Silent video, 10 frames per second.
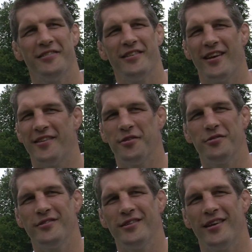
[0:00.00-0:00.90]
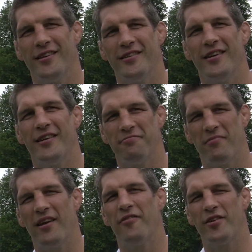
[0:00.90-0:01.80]
Yeah,
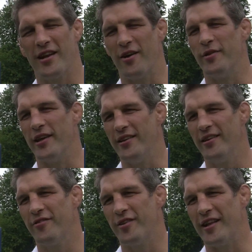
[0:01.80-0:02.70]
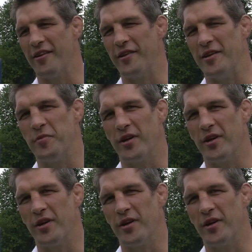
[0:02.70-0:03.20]
every now and then, every now and then.